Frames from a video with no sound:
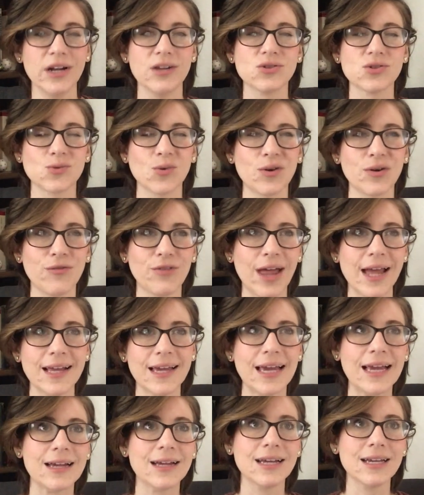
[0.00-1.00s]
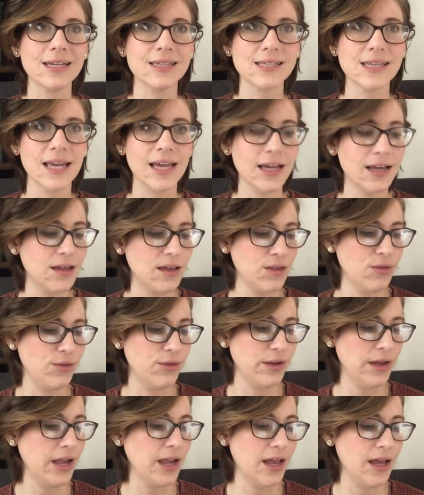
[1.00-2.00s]
It's sort of like easing
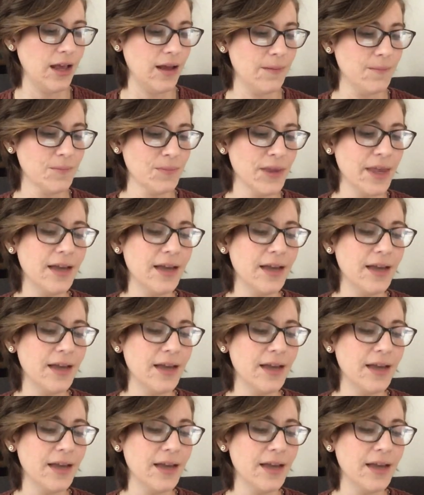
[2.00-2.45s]
the